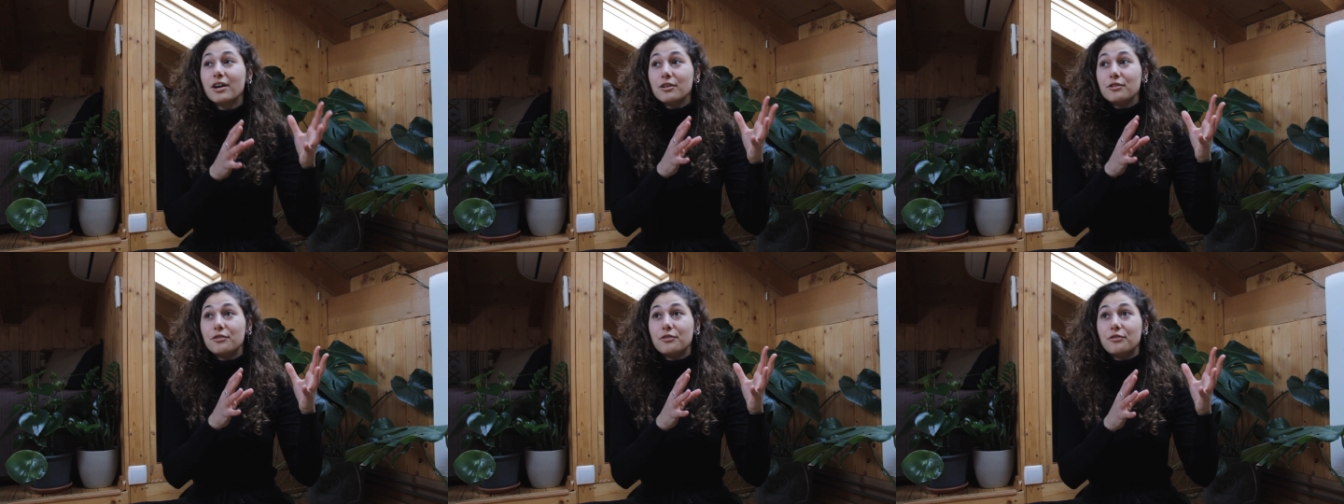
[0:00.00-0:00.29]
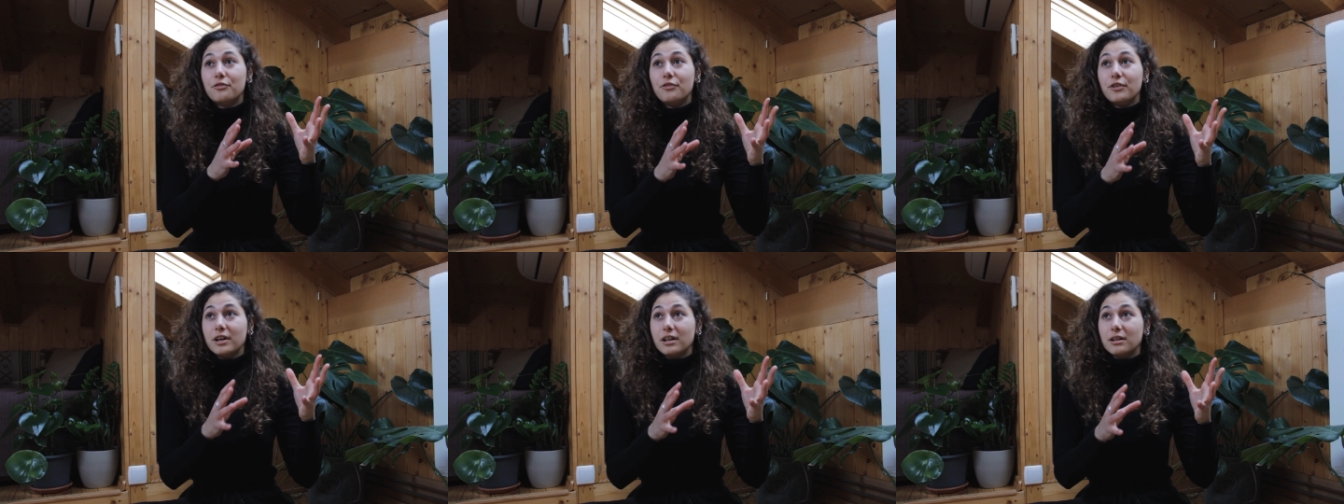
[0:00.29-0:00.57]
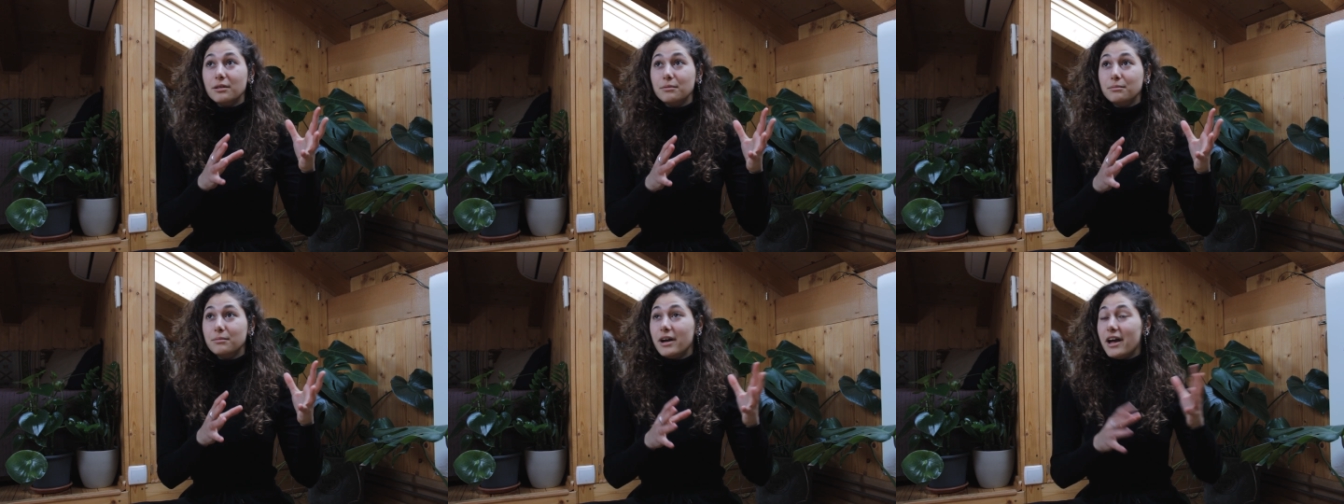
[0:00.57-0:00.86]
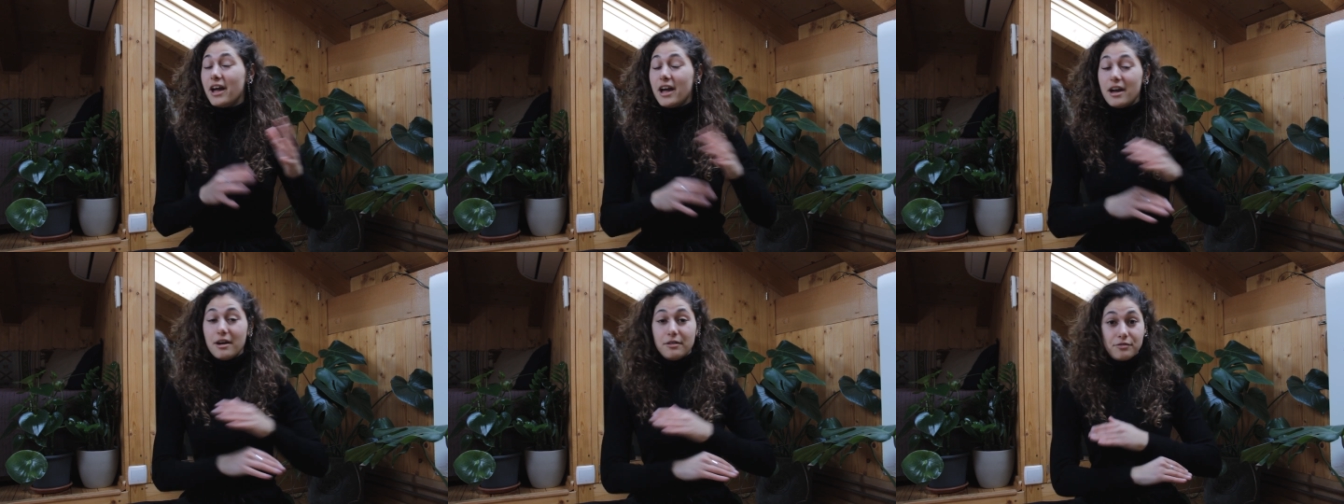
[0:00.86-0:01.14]
film
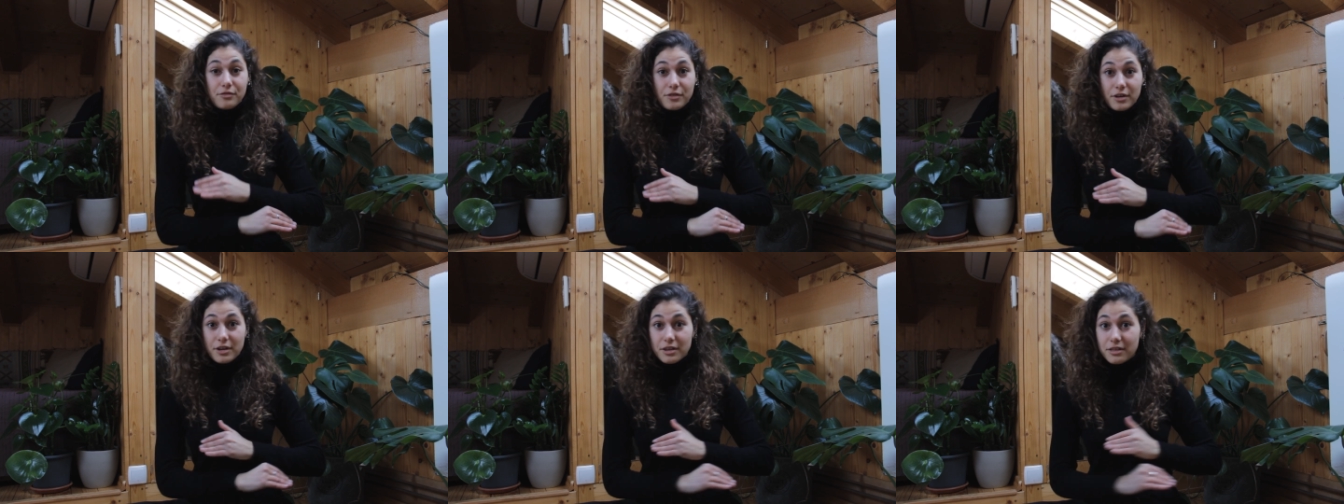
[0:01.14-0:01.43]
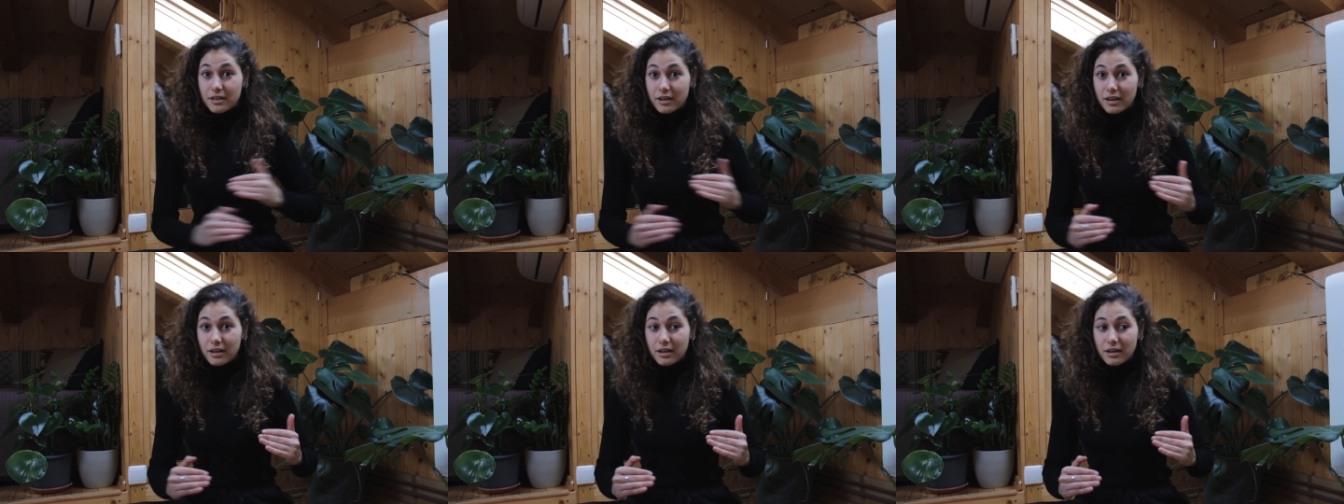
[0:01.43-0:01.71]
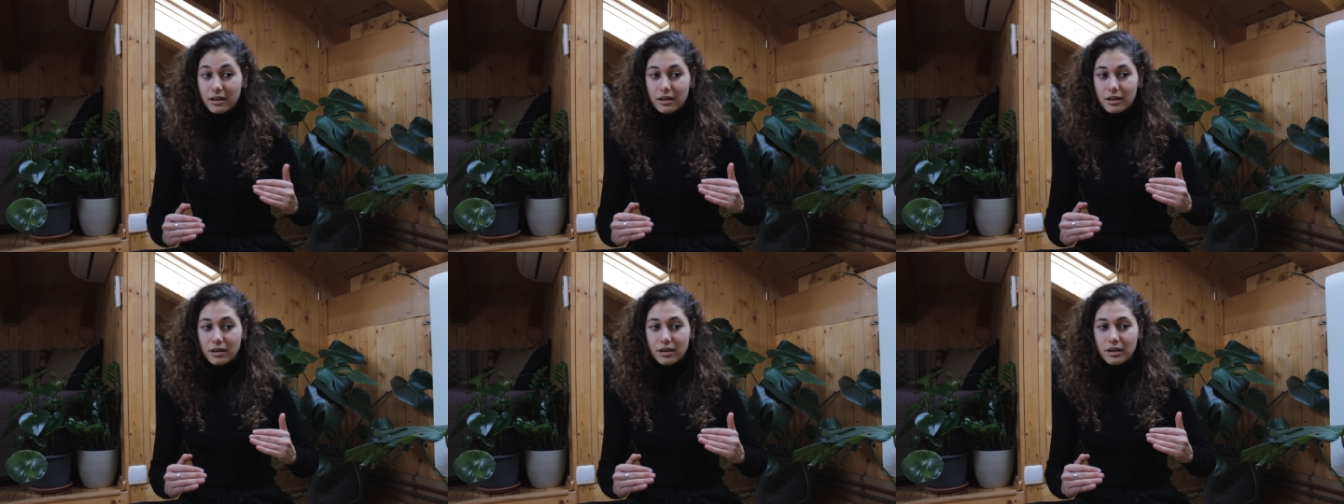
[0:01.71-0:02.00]
everything,